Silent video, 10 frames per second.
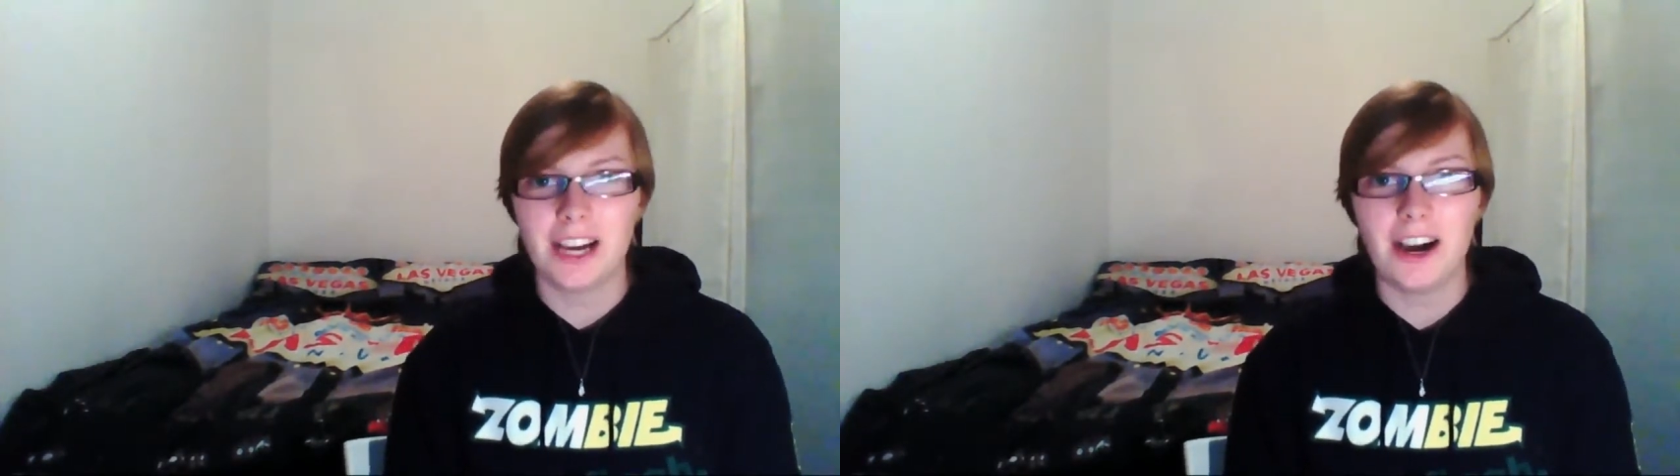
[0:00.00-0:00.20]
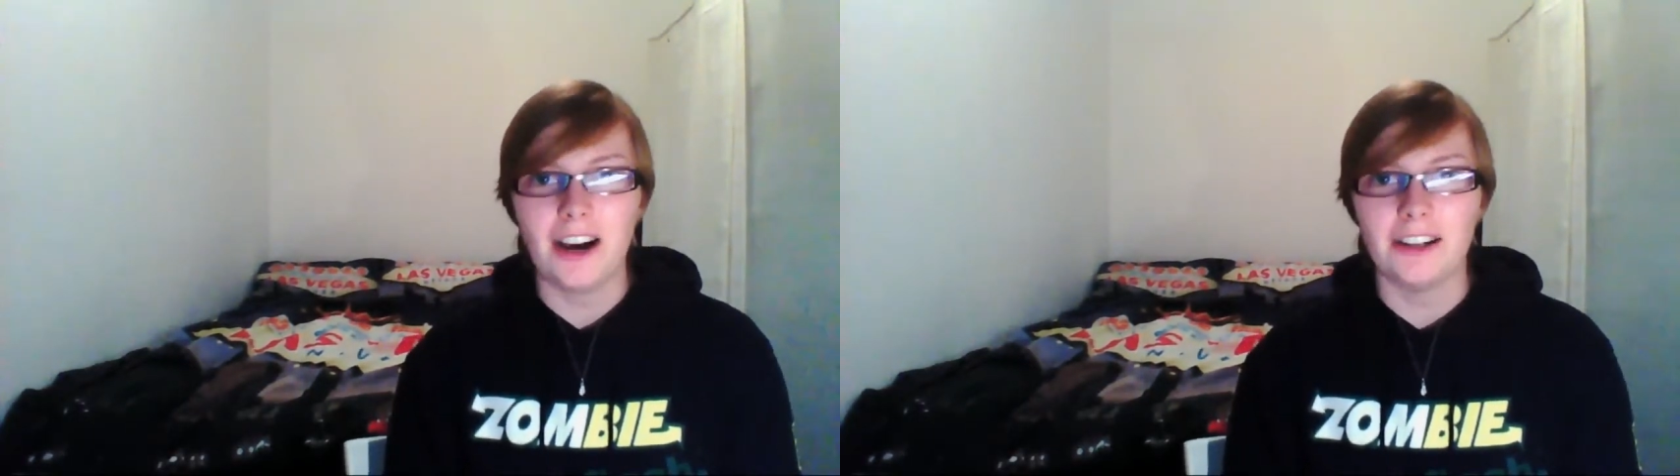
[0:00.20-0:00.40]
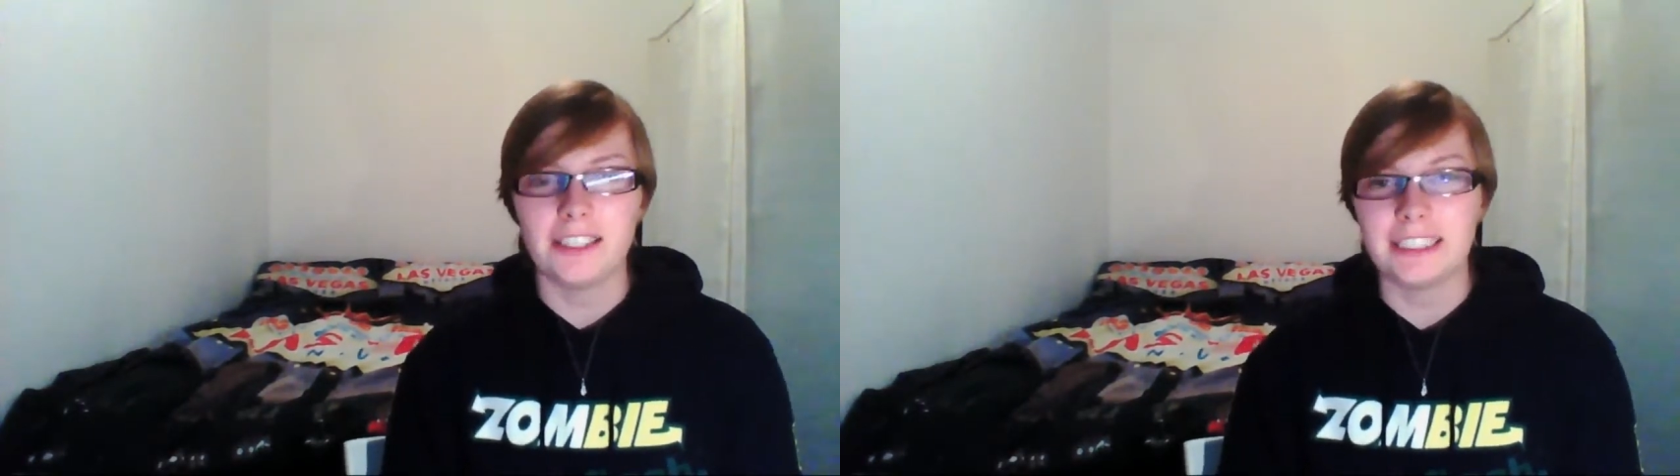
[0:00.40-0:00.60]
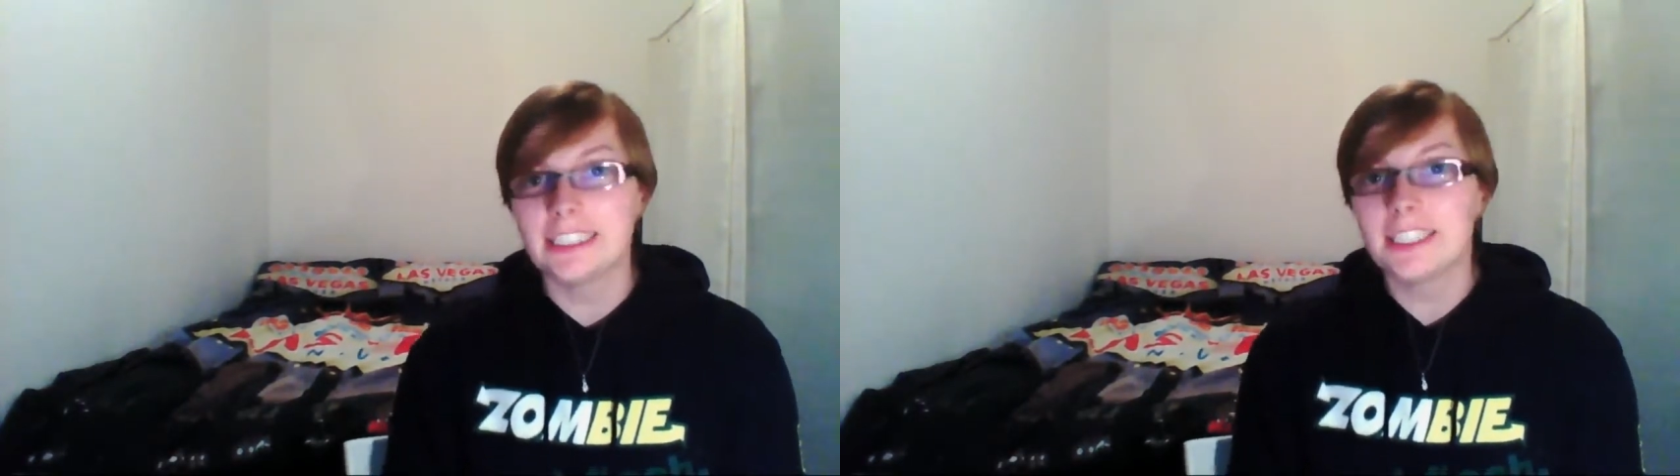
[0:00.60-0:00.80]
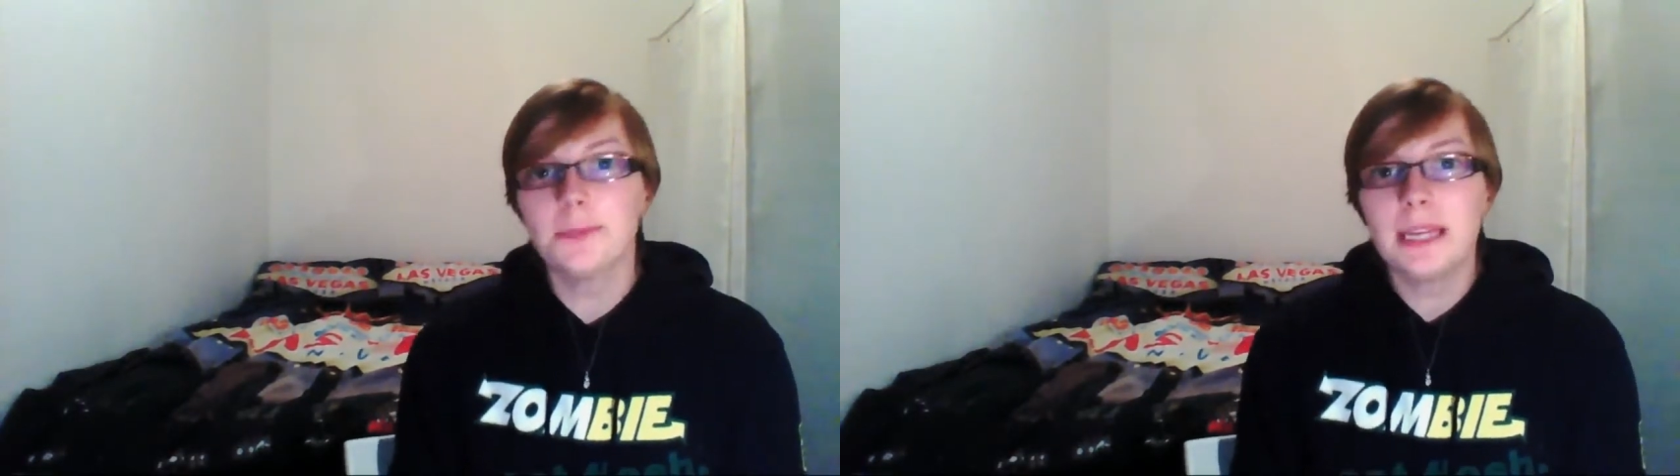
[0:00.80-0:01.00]
art and
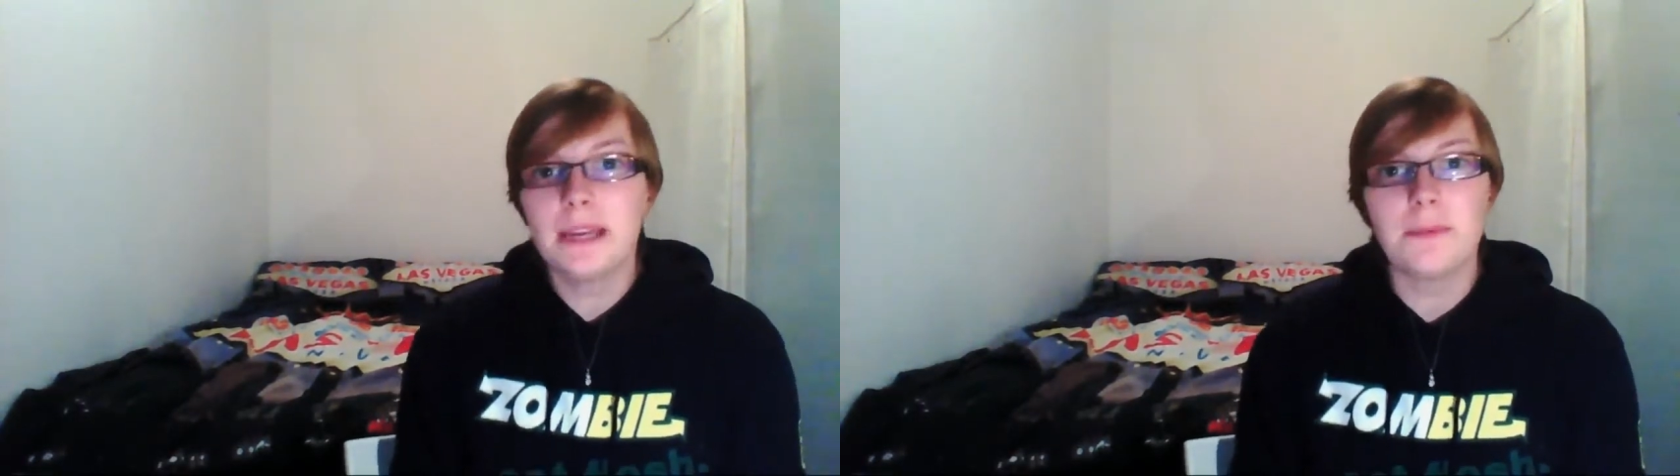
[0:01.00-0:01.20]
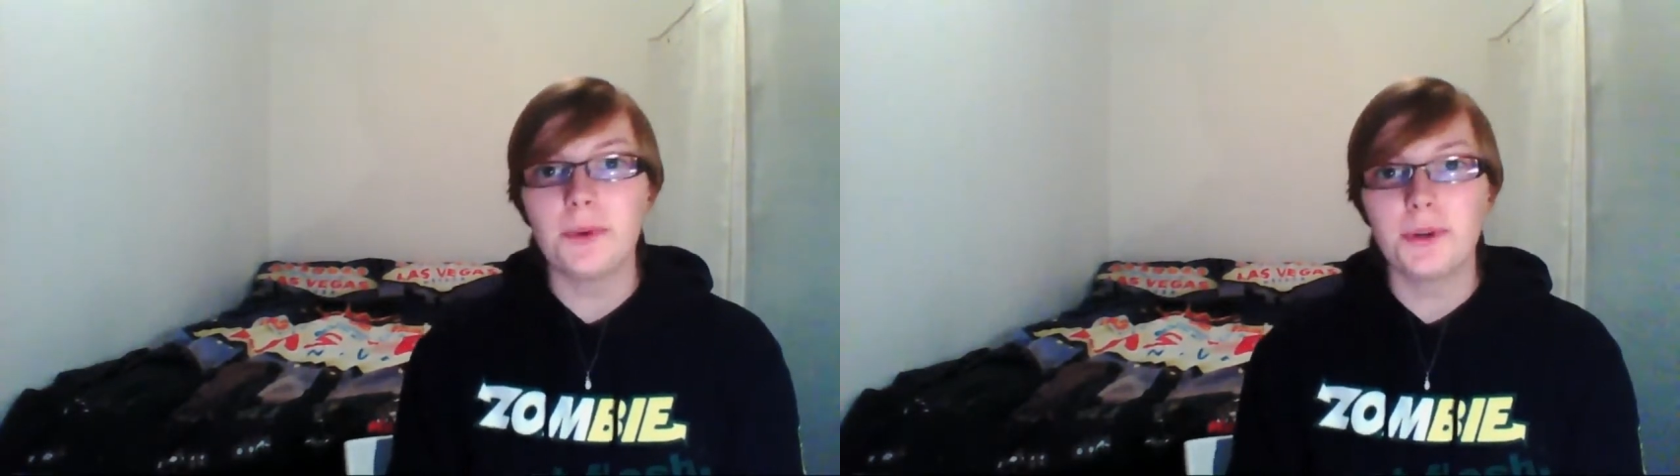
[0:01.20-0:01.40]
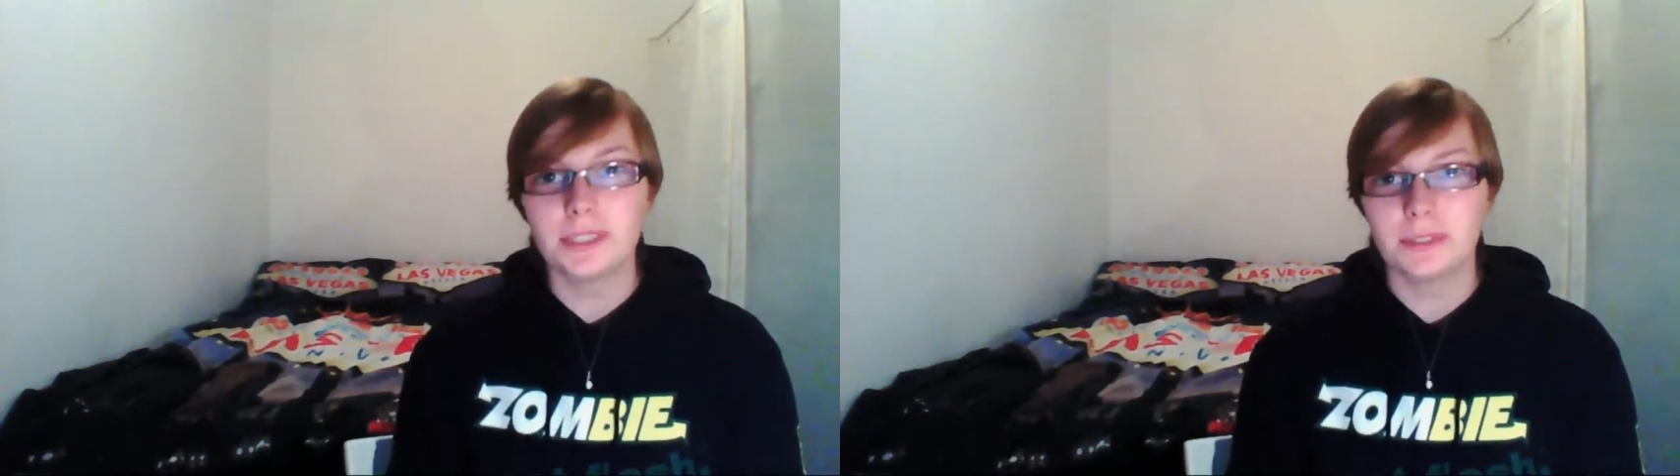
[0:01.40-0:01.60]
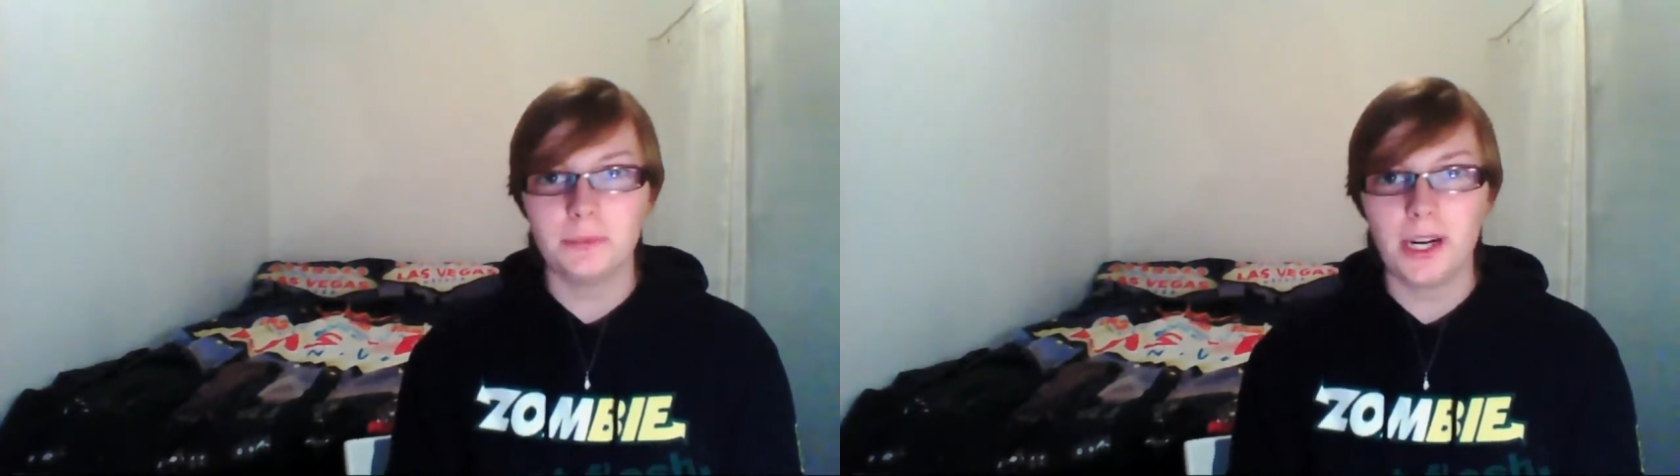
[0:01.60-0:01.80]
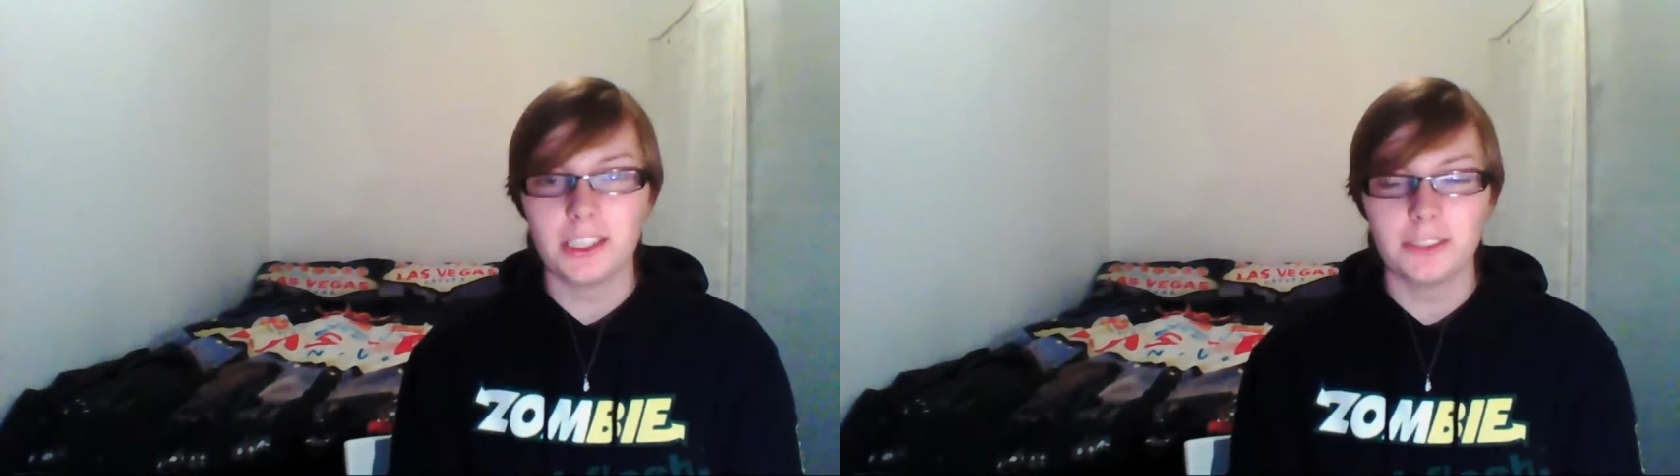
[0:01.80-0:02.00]
still be an important
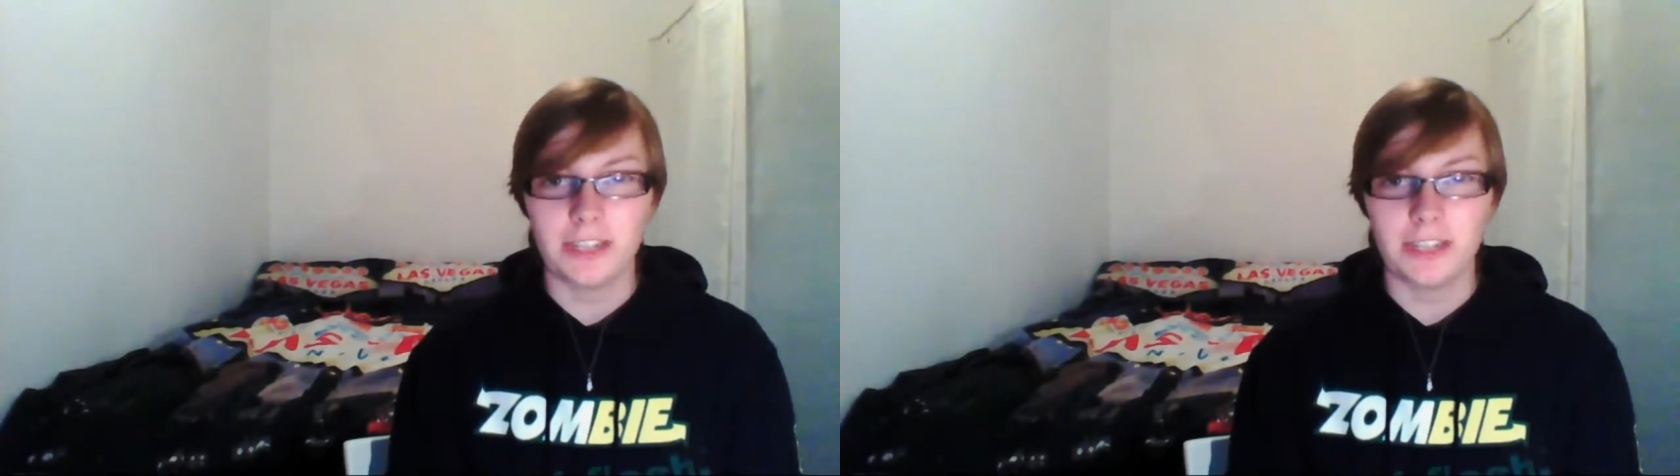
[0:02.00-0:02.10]
part of our